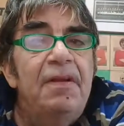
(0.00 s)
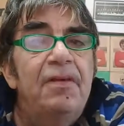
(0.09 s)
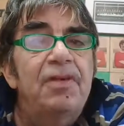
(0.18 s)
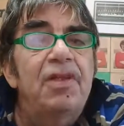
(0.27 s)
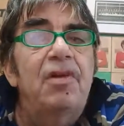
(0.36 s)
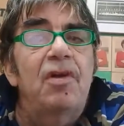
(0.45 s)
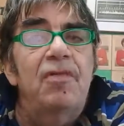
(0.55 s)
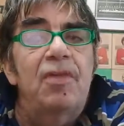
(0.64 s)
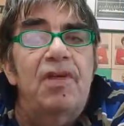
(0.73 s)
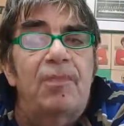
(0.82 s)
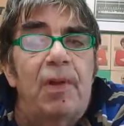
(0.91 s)
There was a
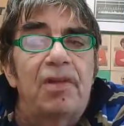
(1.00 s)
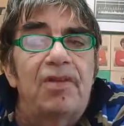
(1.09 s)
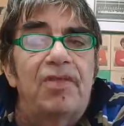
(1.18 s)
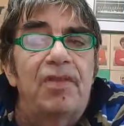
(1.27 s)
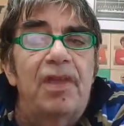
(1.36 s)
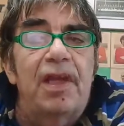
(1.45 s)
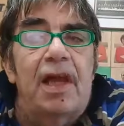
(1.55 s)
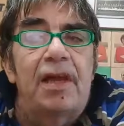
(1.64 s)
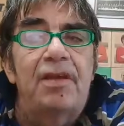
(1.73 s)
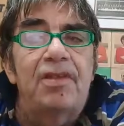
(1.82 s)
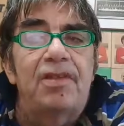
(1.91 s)
good response from the
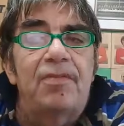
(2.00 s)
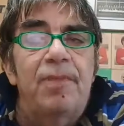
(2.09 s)
Gunners.